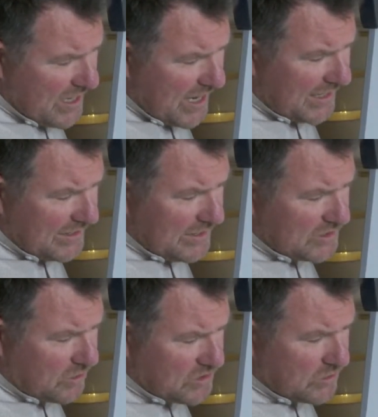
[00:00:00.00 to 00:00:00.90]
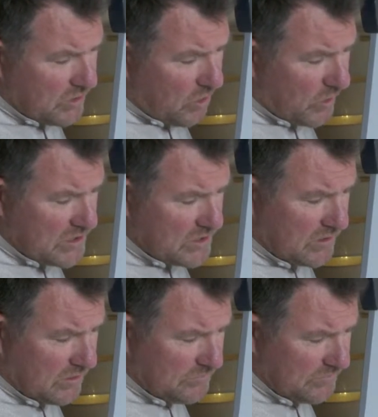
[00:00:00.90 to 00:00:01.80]
And there's also
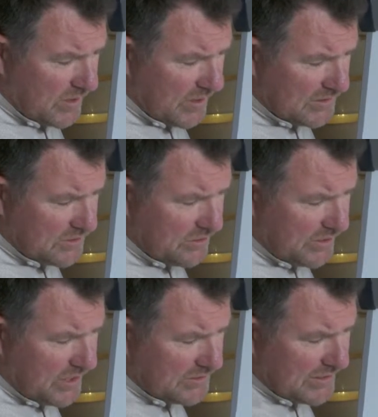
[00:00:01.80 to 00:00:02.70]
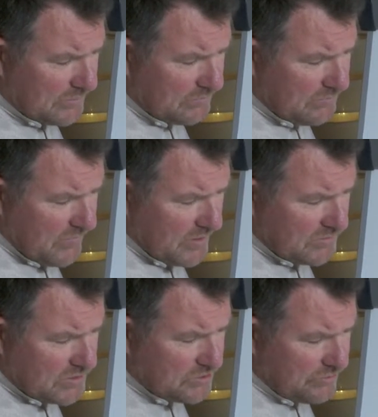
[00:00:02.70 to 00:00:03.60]
cortisol. So you got the
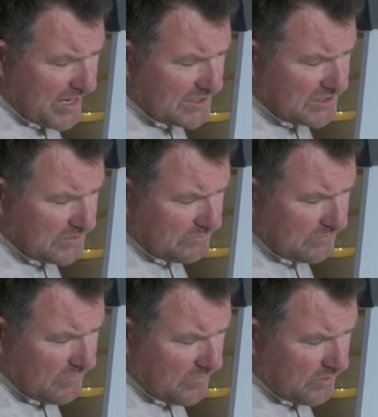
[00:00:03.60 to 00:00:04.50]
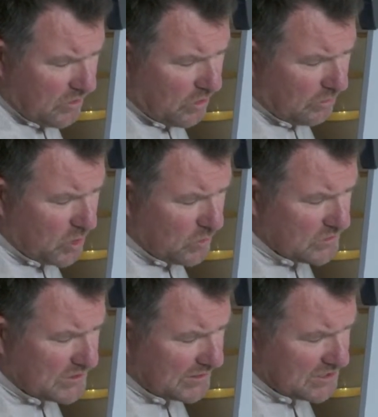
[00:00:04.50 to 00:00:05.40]
stress
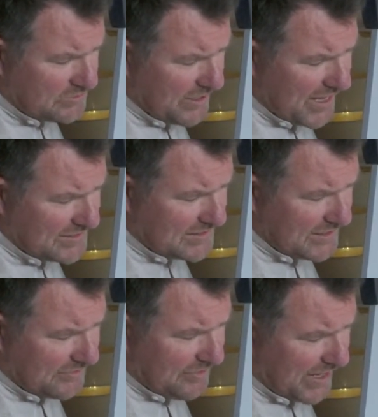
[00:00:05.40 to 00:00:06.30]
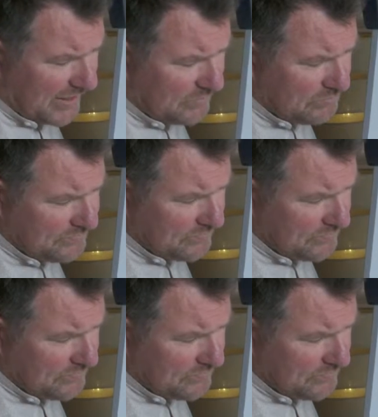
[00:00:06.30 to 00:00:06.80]
hormones and the stress, the adrenaline.